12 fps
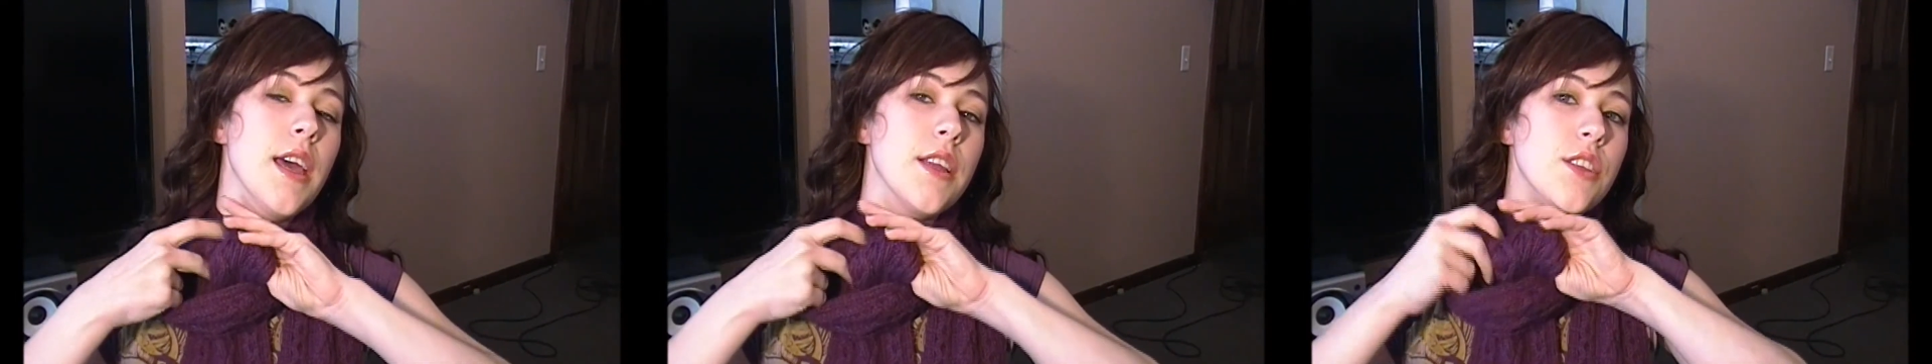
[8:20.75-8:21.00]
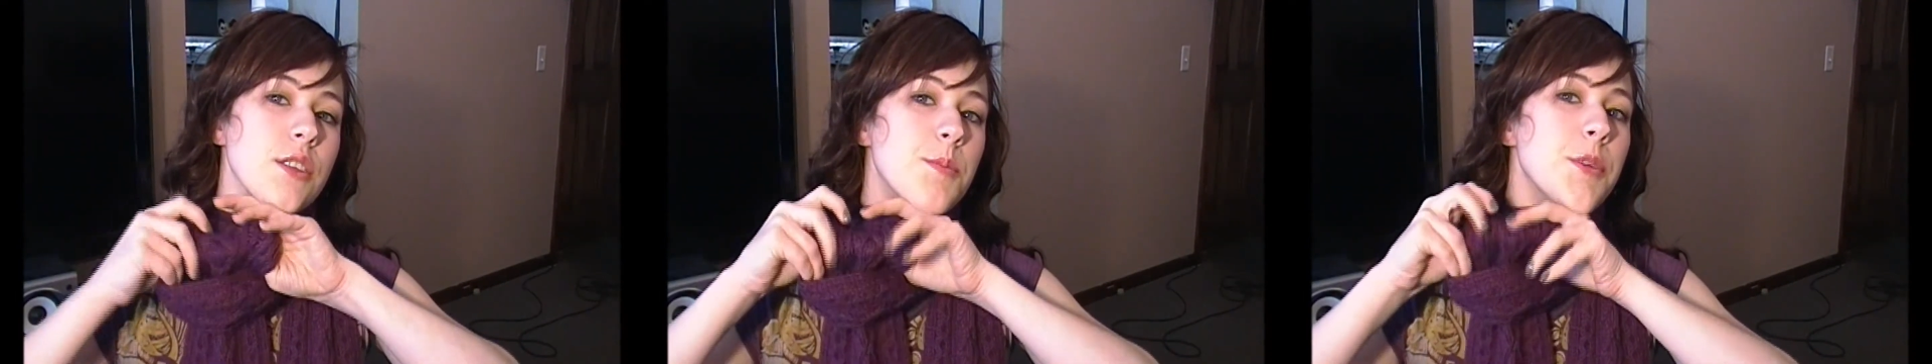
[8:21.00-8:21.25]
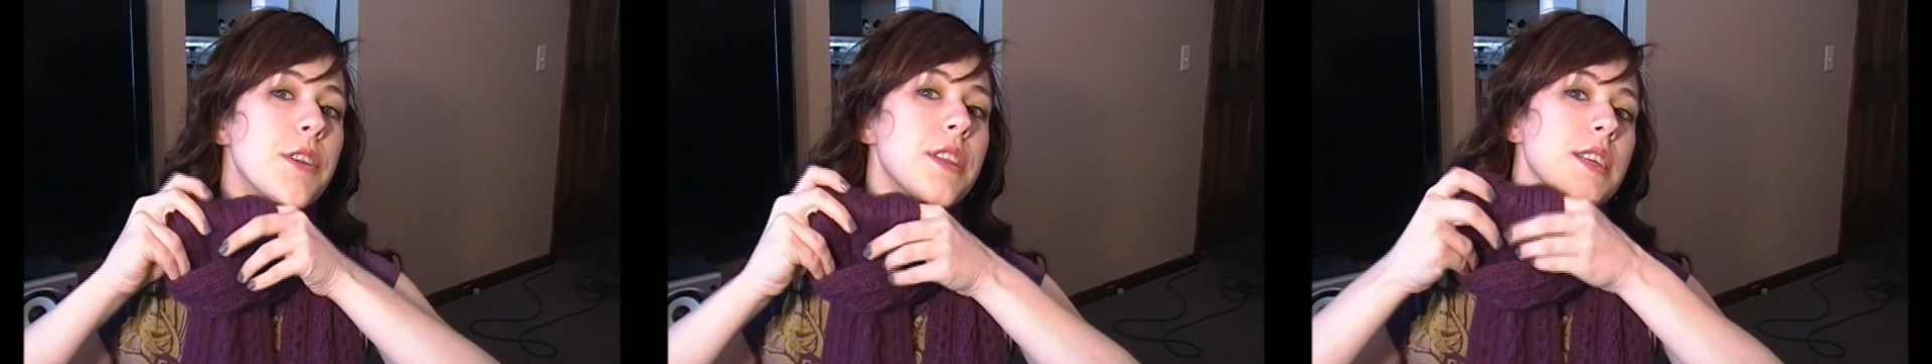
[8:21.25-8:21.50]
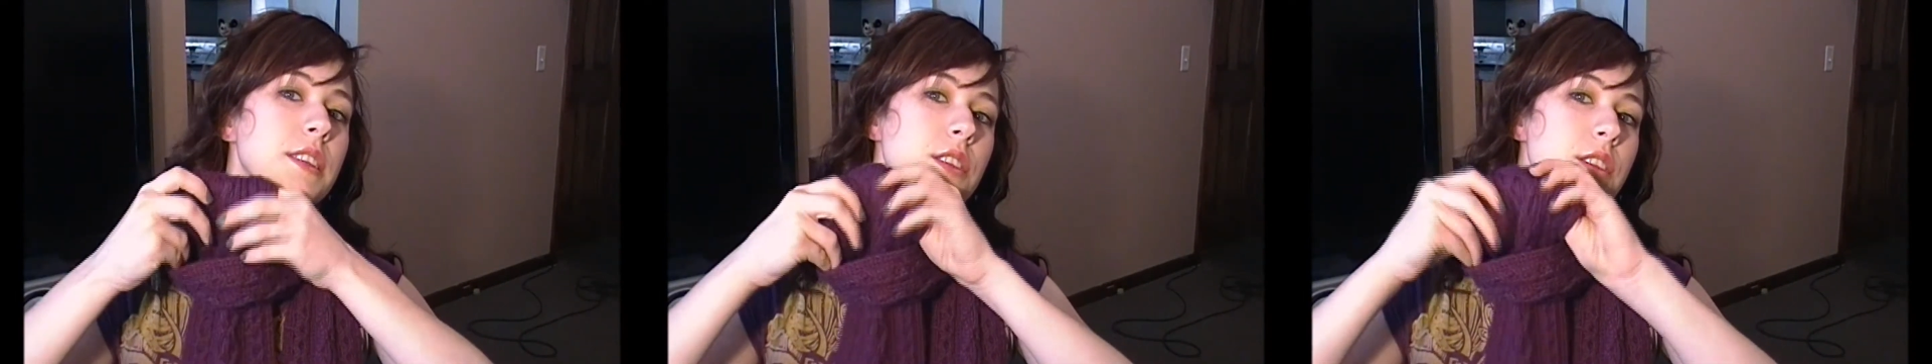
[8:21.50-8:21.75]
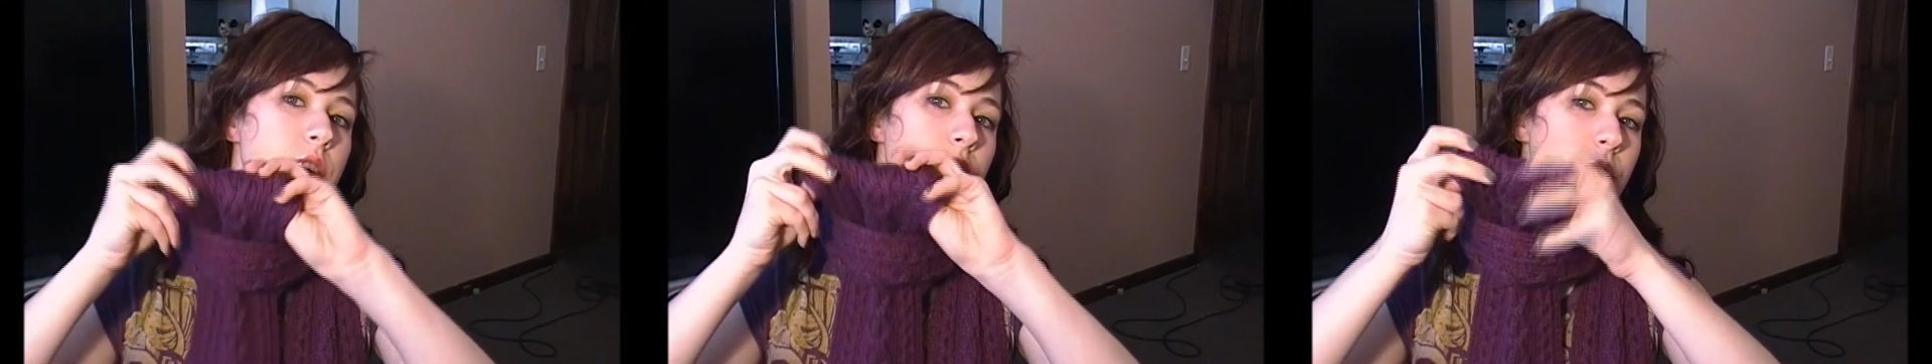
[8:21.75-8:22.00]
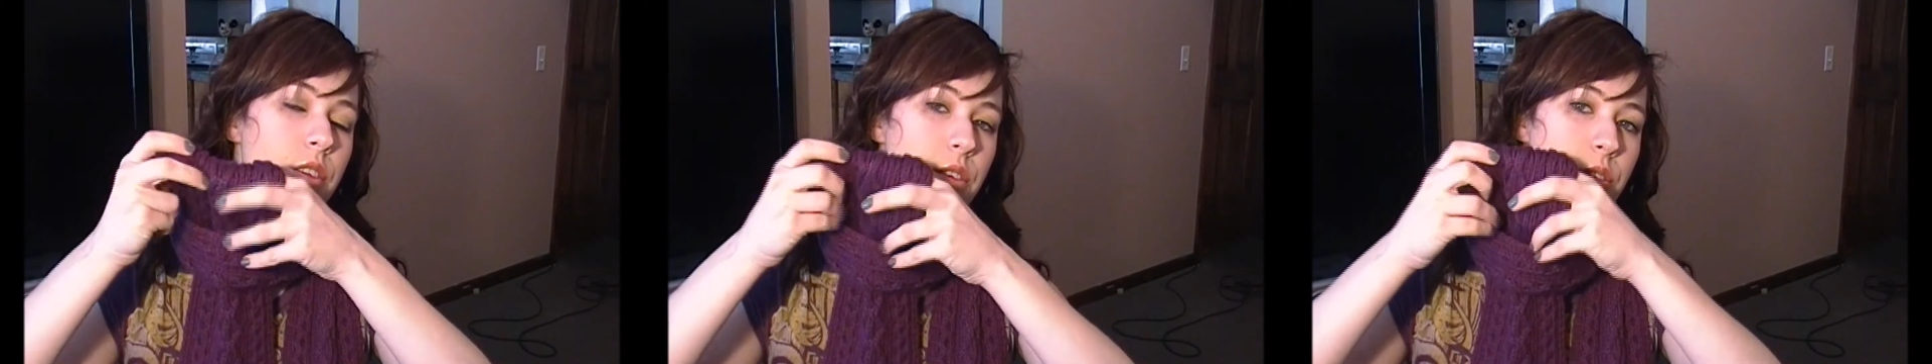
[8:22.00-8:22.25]
and just pull this
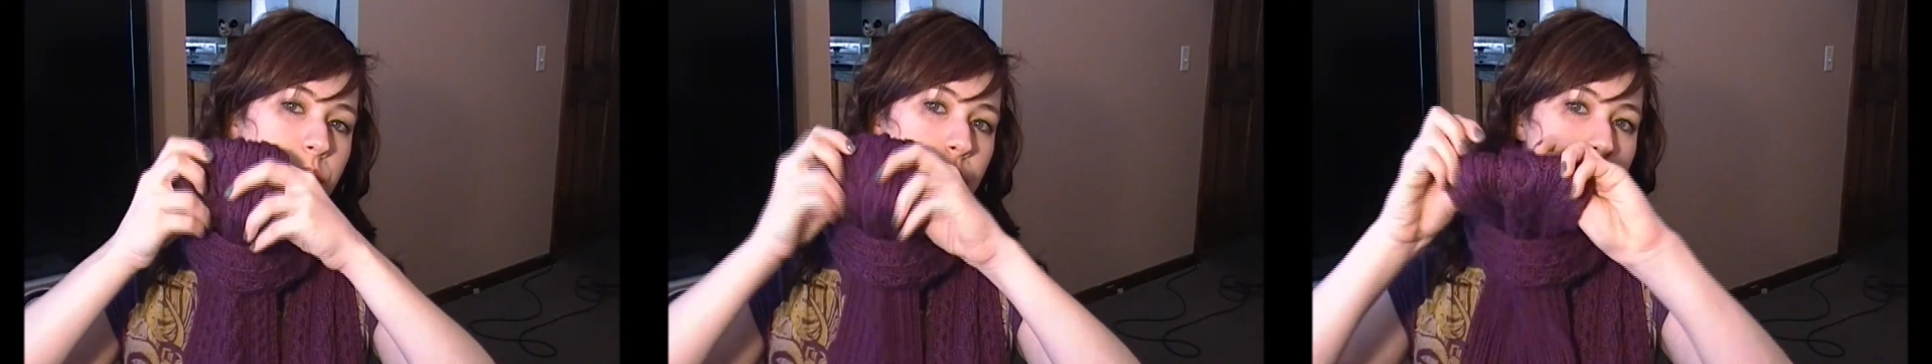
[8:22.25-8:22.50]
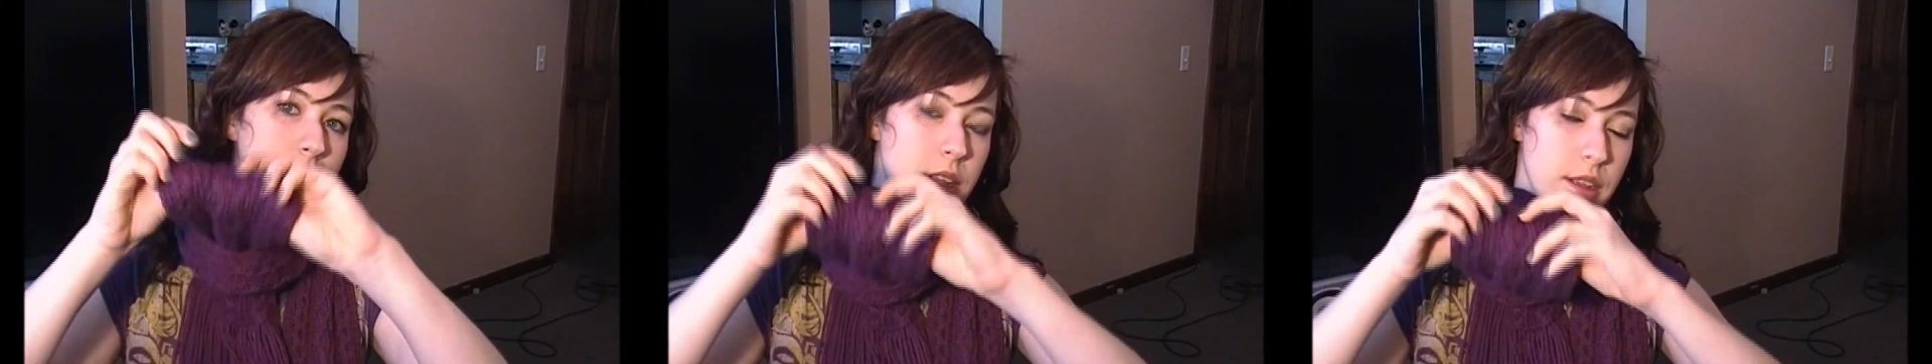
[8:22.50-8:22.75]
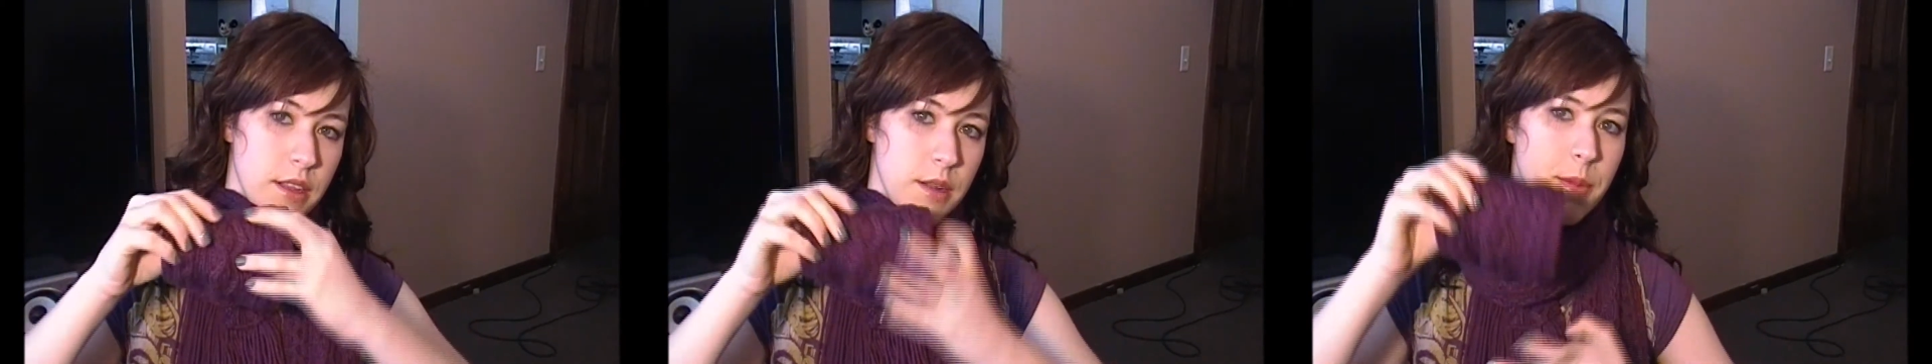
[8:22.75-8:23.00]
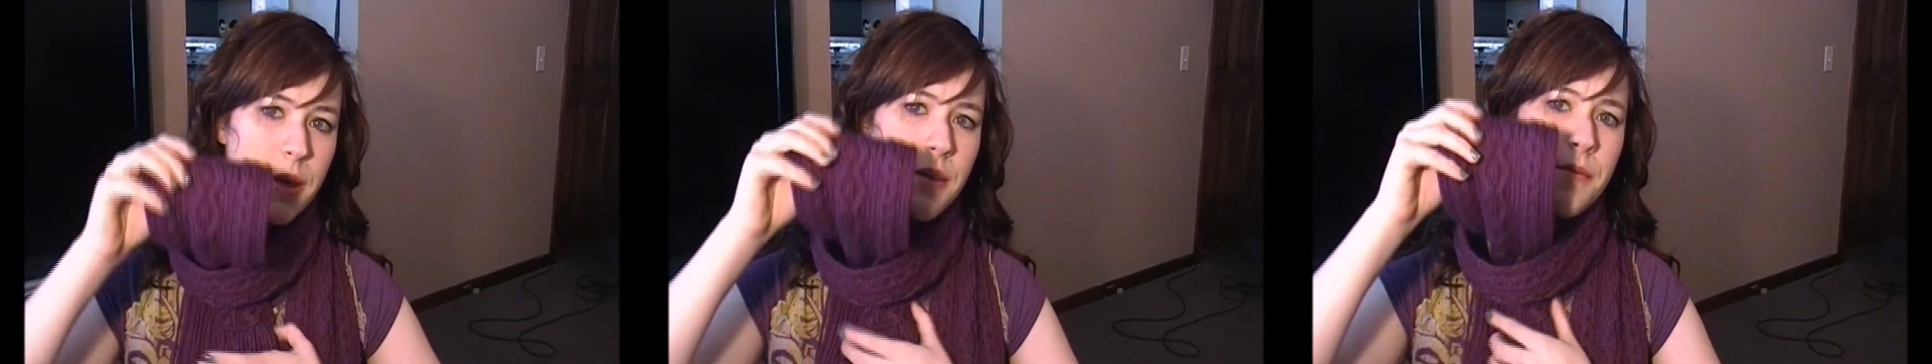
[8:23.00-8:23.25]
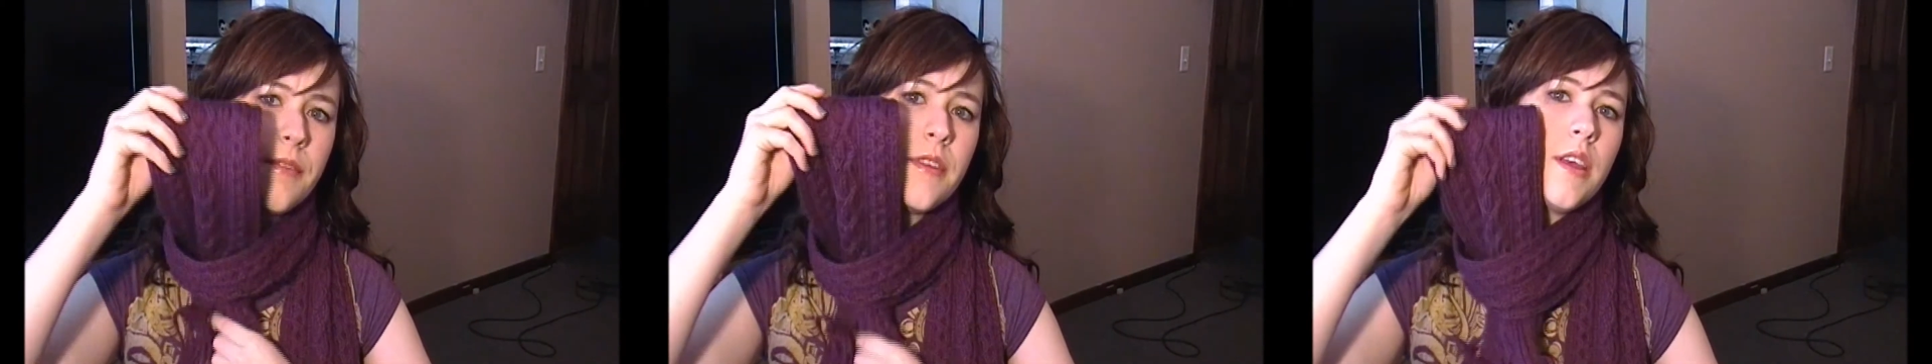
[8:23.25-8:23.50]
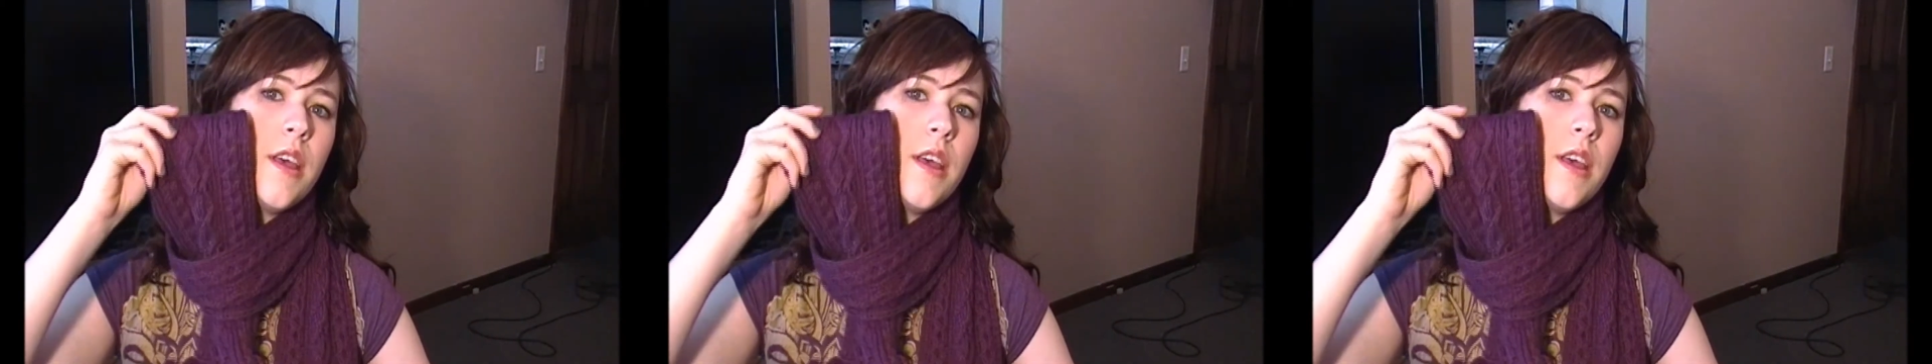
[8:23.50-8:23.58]
through there a little bit,